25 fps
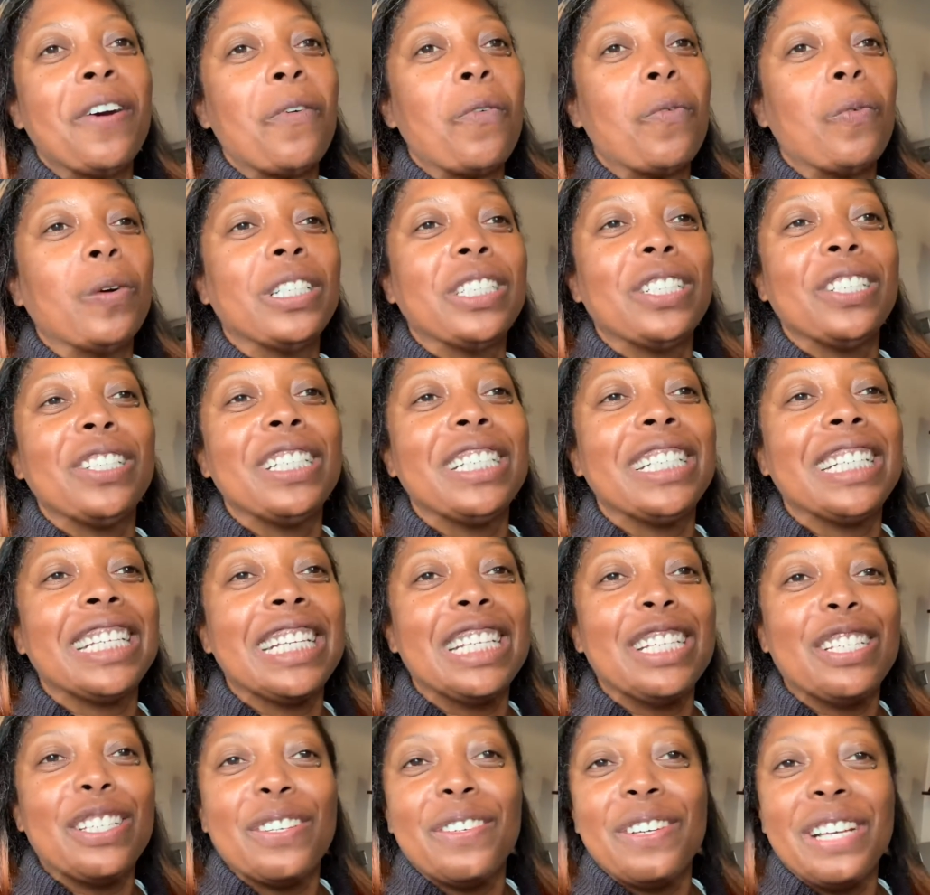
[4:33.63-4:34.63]
What you
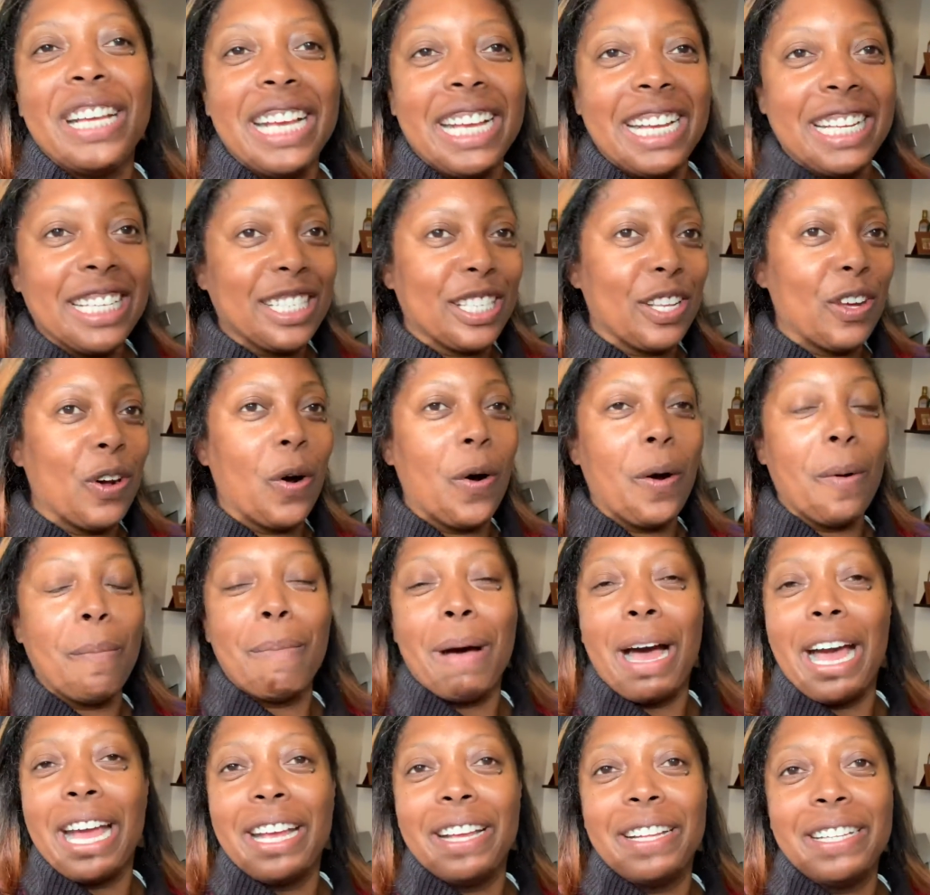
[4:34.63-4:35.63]
can do is go on
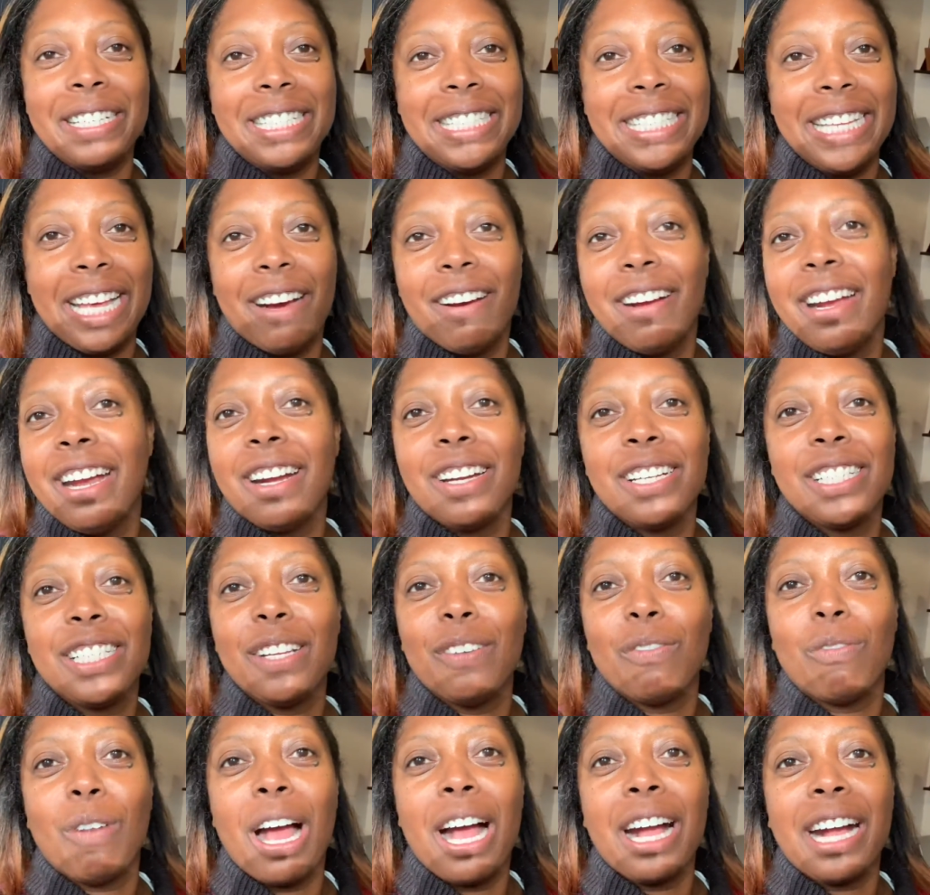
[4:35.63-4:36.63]
my Dale
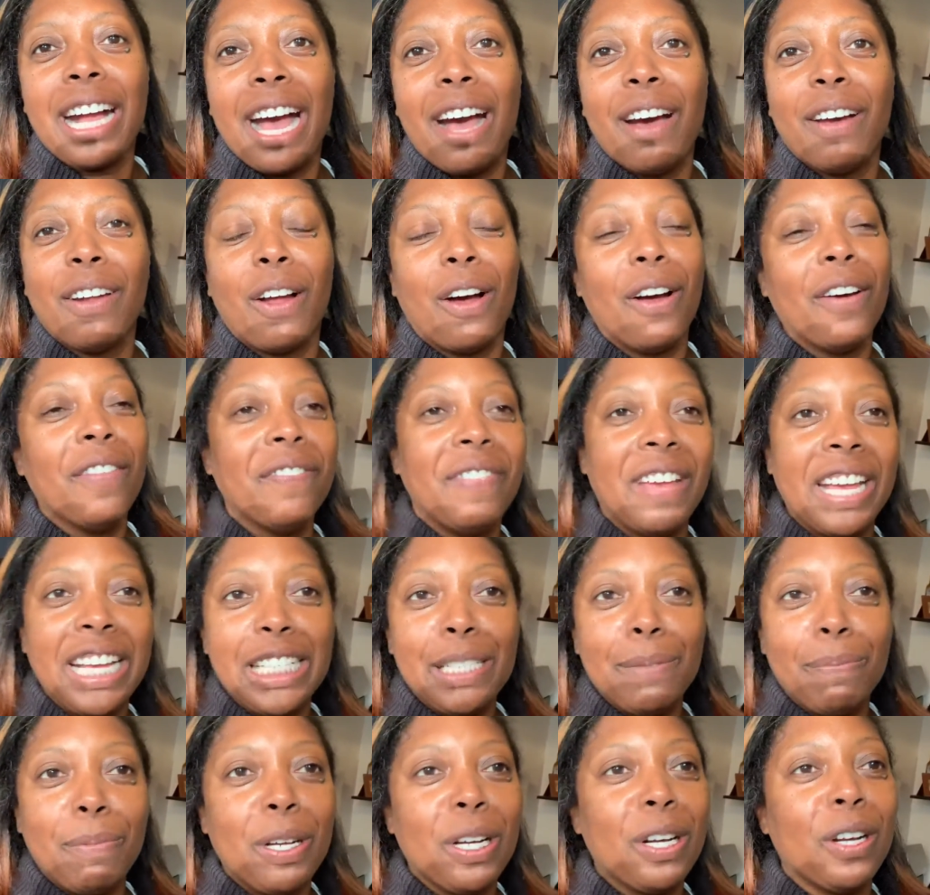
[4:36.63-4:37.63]
Harrison Rockout on
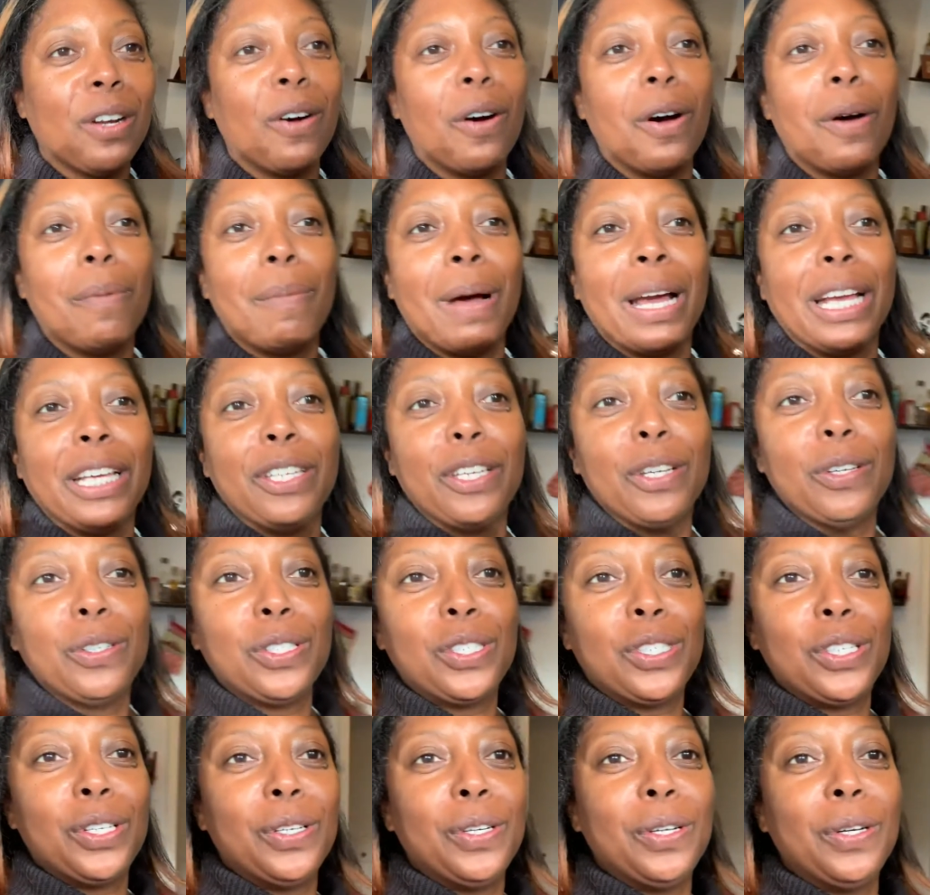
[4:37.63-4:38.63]
Facebook, go on my
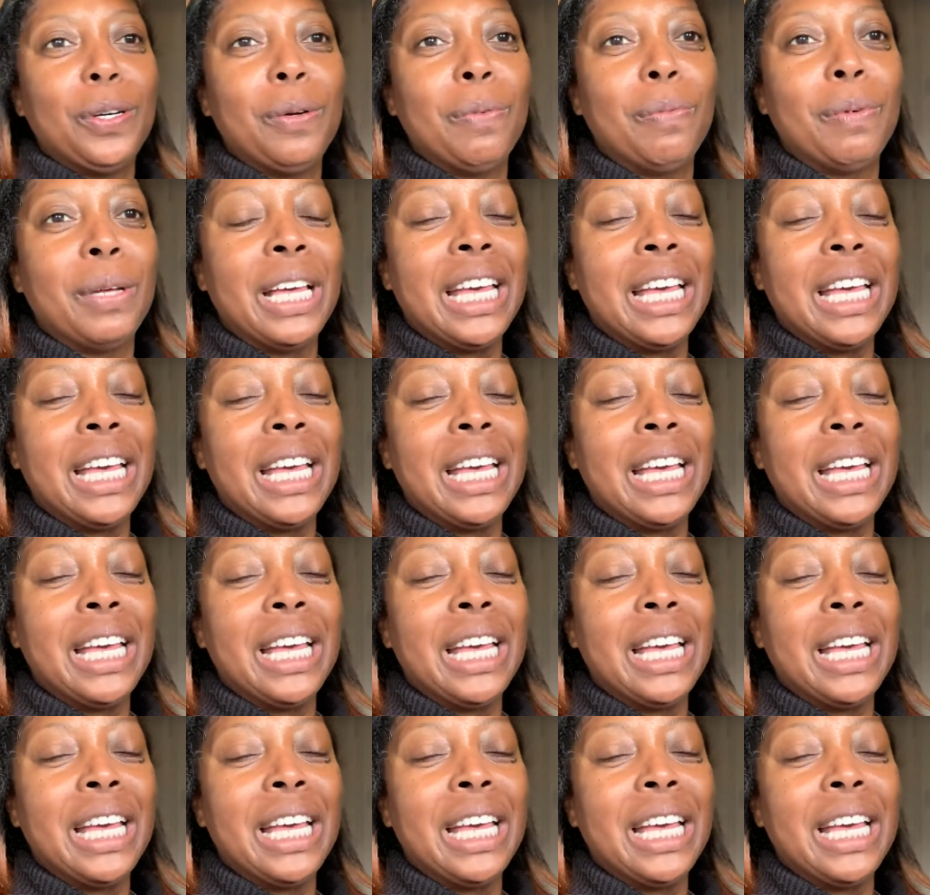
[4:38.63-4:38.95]
YouTube,